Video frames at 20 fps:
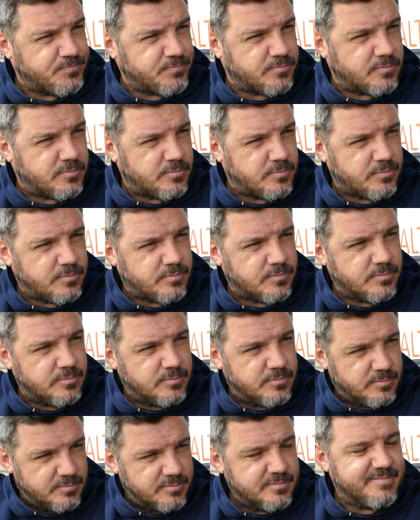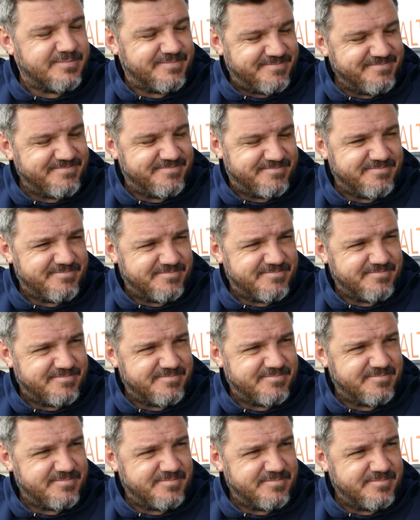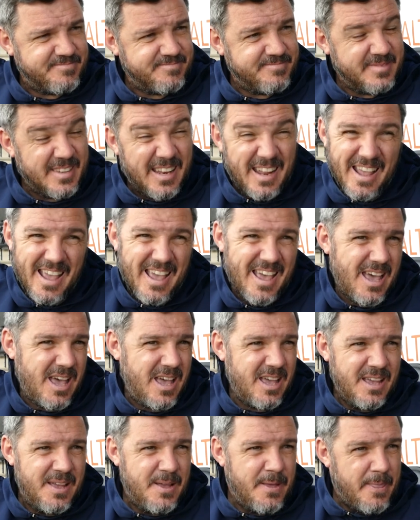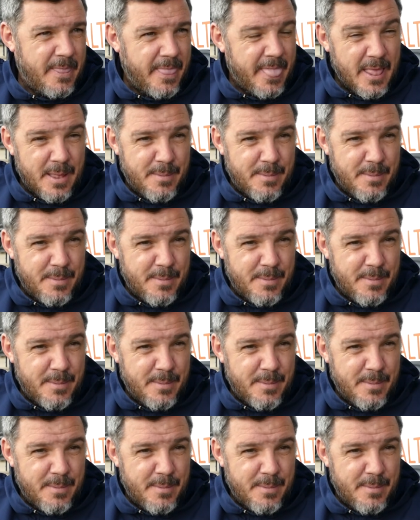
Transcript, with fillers: Adam Hart was on the score sheet again. What did you make of his performance and his goal?